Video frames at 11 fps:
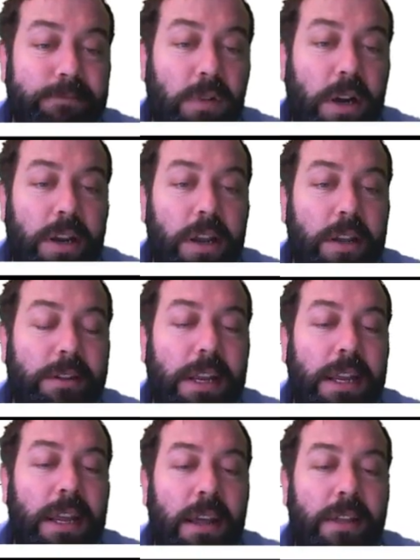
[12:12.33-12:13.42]
Right, and you can
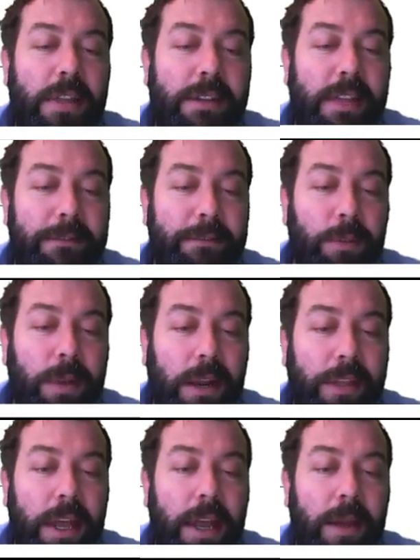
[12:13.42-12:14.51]
see there's that formula
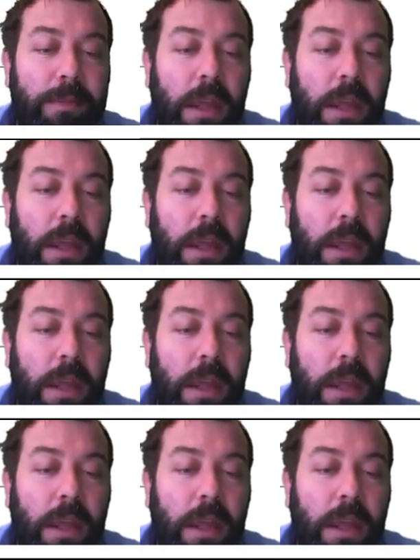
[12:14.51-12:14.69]
there.